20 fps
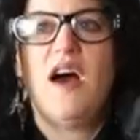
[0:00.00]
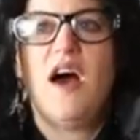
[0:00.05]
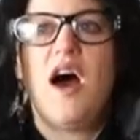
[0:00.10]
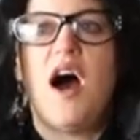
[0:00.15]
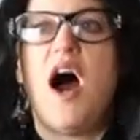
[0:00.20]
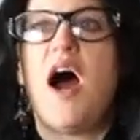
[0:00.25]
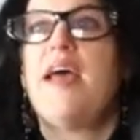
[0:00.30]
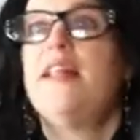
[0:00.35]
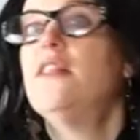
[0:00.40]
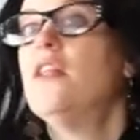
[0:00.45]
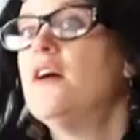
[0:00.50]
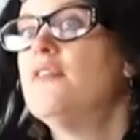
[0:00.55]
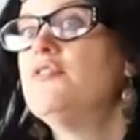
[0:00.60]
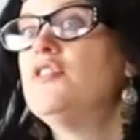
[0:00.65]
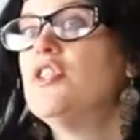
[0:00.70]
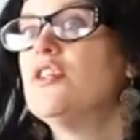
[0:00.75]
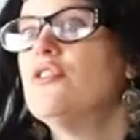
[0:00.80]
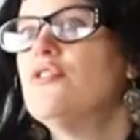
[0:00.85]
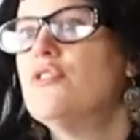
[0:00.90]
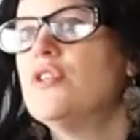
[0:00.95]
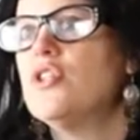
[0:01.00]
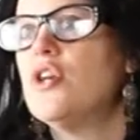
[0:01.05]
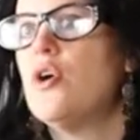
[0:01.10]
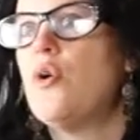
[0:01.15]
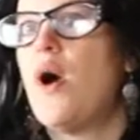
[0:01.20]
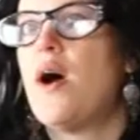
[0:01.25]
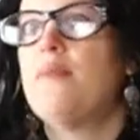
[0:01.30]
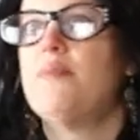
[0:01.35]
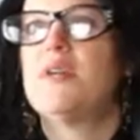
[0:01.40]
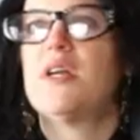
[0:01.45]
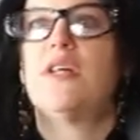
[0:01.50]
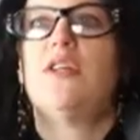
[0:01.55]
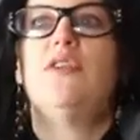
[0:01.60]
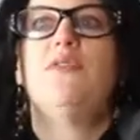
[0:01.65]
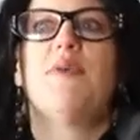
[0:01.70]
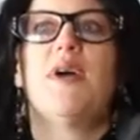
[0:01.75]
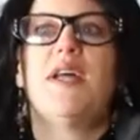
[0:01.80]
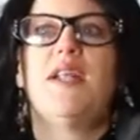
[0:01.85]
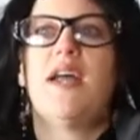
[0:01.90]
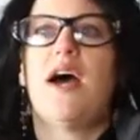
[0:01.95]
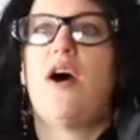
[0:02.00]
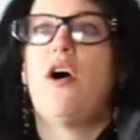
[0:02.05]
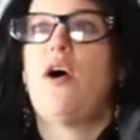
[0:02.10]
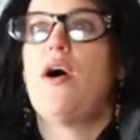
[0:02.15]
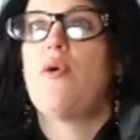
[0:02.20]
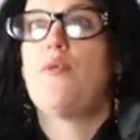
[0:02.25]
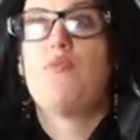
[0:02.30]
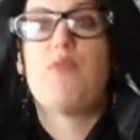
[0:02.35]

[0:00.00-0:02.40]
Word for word: I love children though, I'm telling you right now.